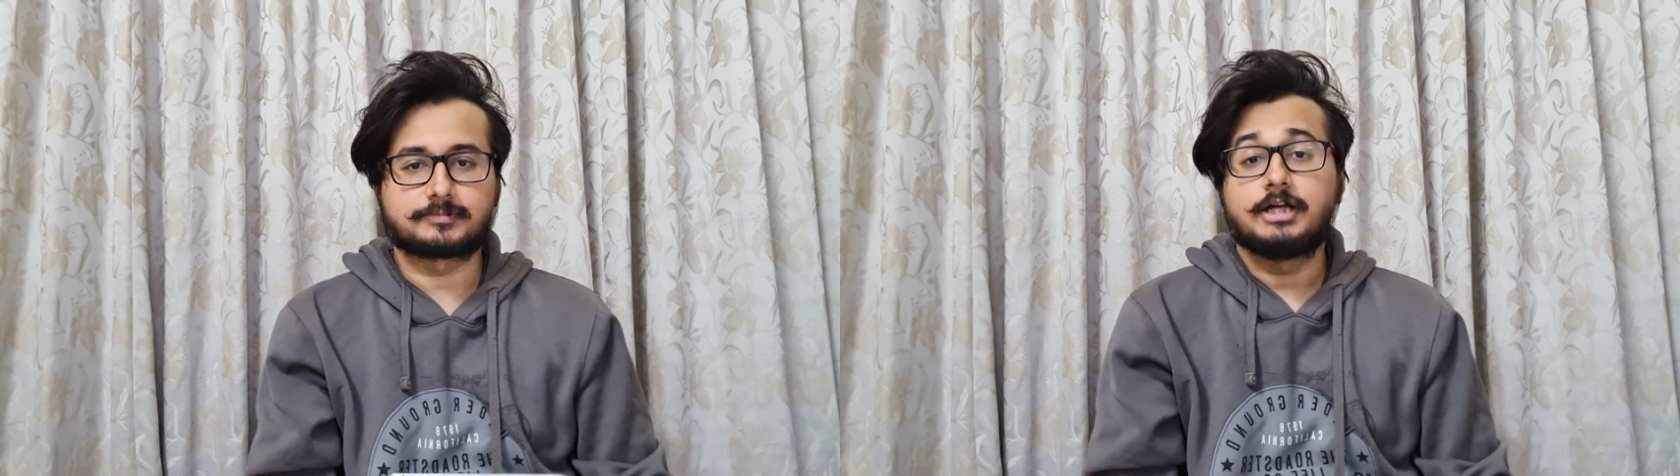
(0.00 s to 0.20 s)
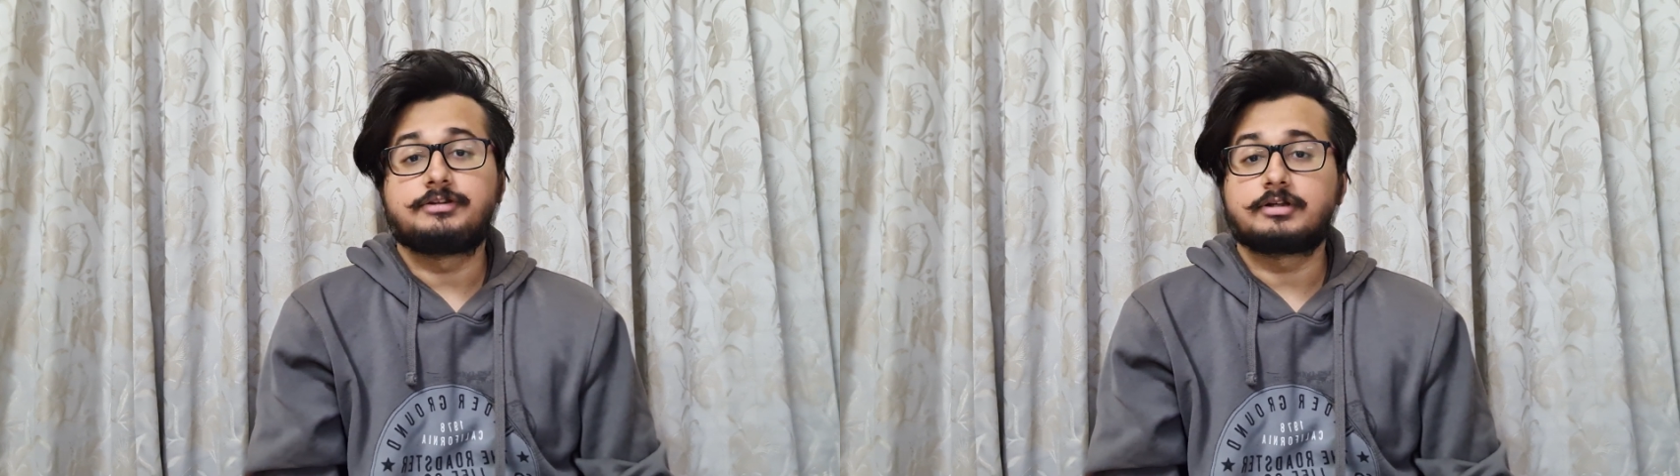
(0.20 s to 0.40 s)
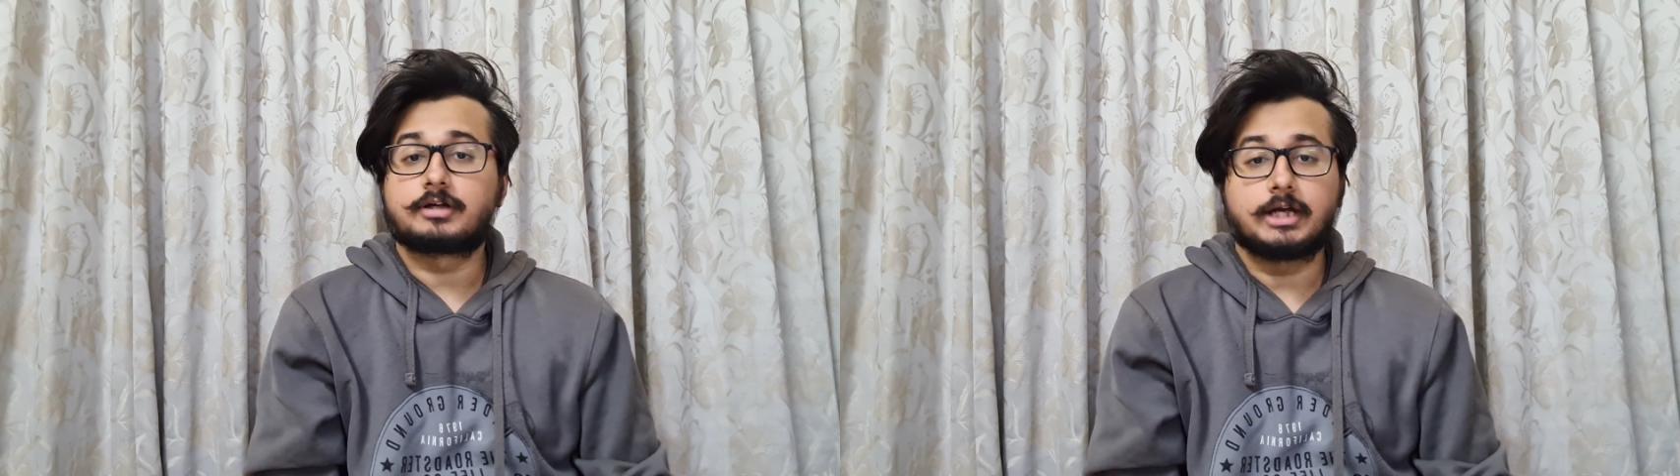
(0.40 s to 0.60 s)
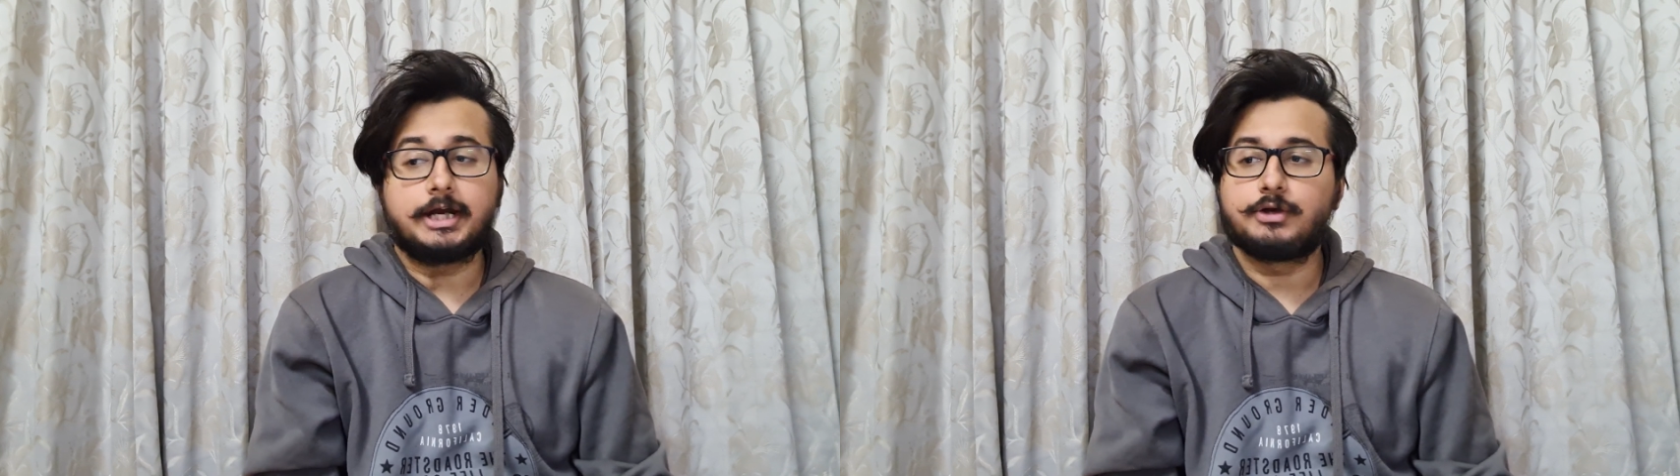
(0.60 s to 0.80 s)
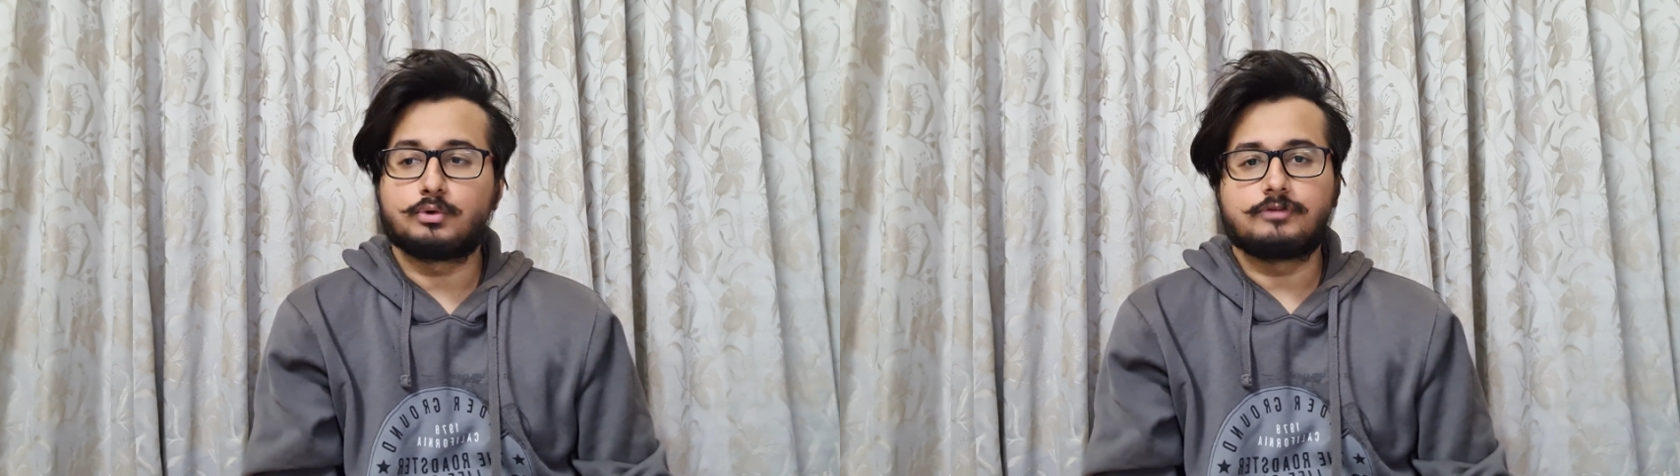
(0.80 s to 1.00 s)
It's a
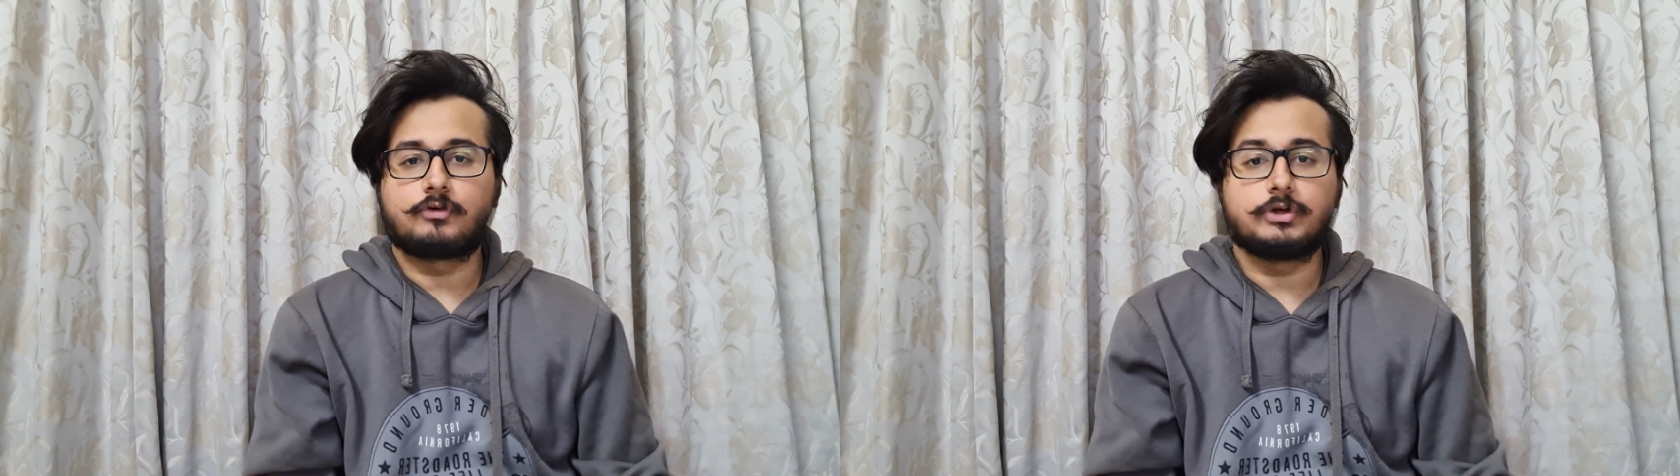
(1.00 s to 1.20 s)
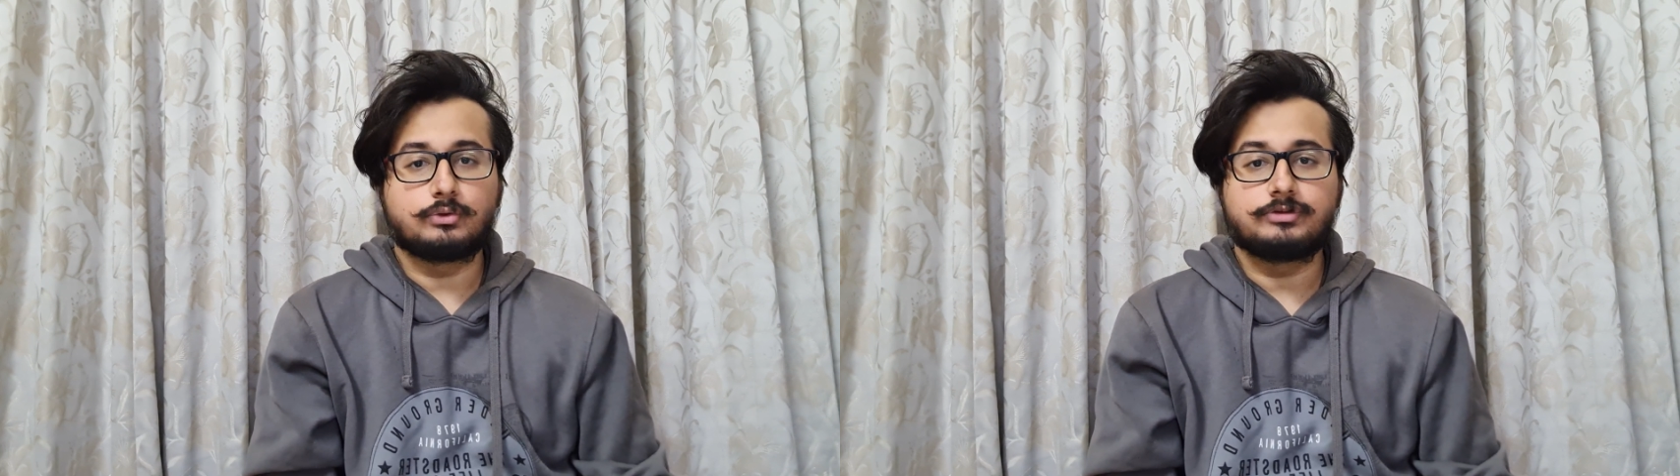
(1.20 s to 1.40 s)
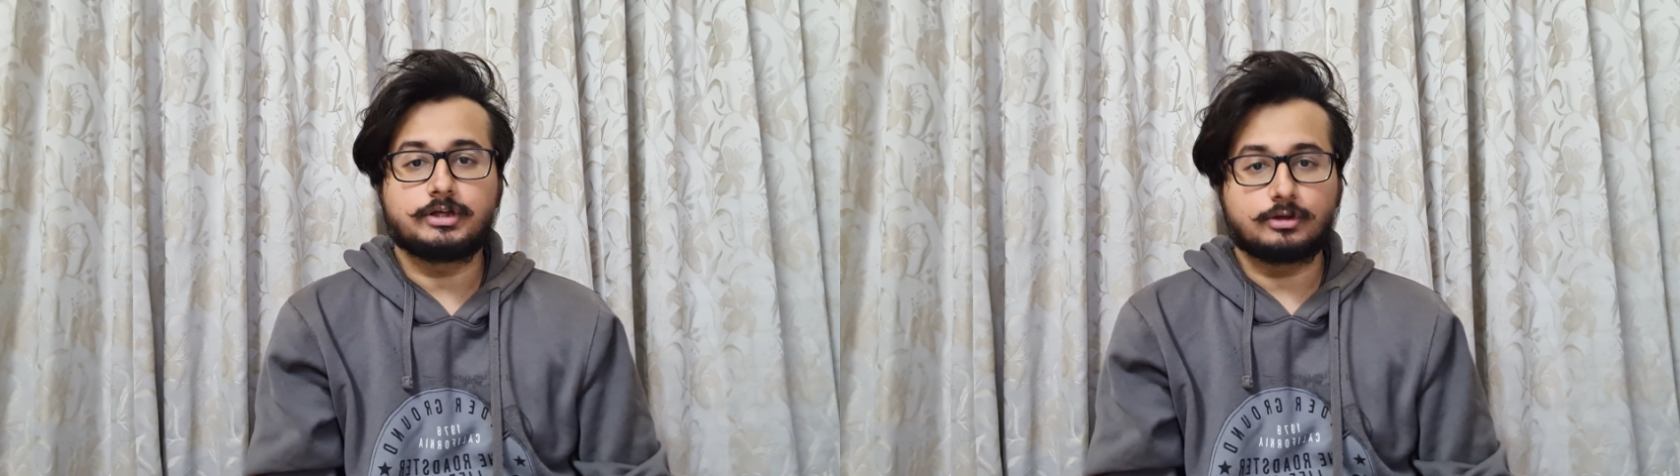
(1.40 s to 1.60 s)
great tool for using